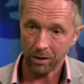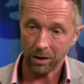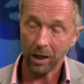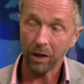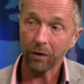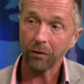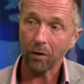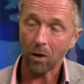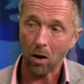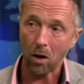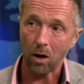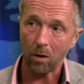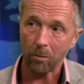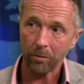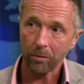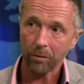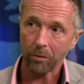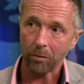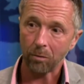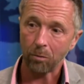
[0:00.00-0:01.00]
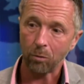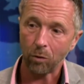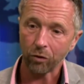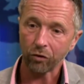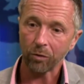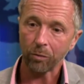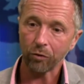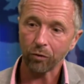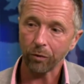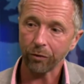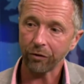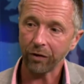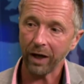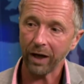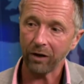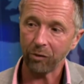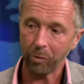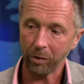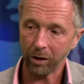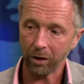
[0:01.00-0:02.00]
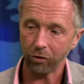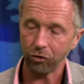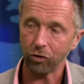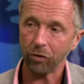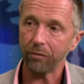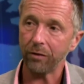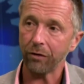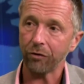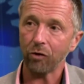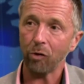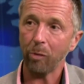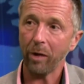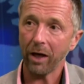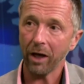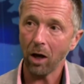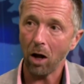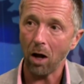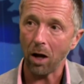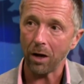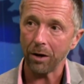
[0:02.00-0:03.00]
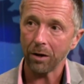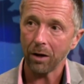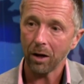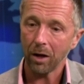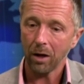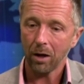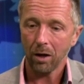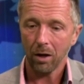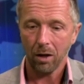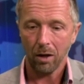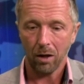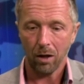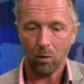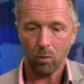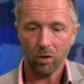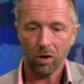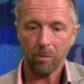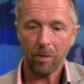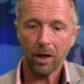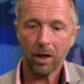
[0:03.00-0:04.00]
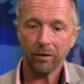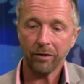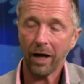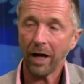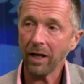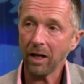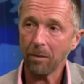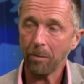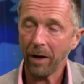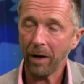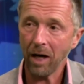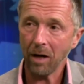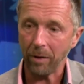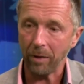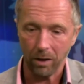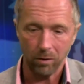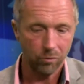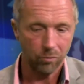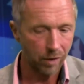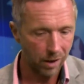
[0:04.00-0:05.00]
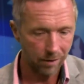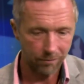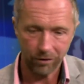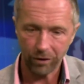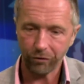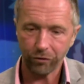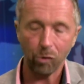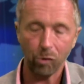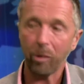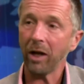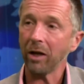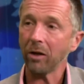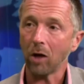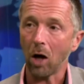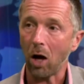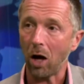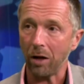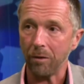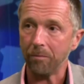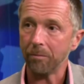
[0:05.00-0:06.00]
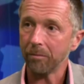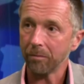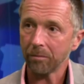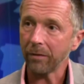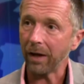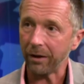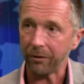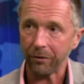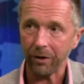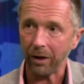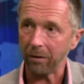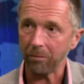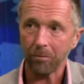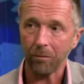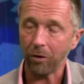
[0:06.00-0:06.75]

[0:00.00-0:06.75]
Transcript: Islam, Muslims will say it's because you've disobeyed God. Uh, what about a tiny baby? They've disobeyed God. That's it.